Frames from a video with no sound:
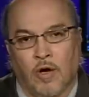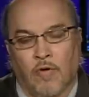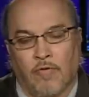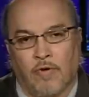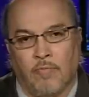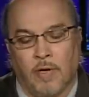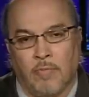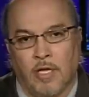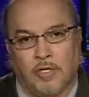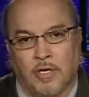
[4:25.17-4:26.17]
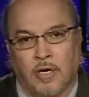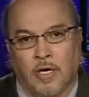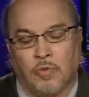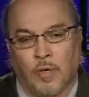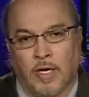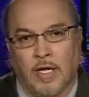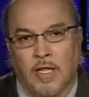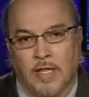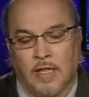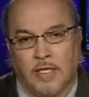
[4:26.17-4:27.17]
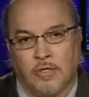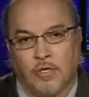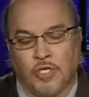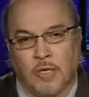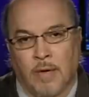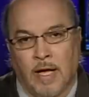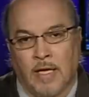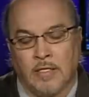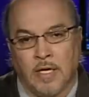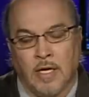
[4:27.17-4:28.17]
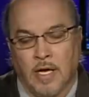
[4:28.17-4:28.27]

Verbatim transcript: of uh, military hardware that this regime has,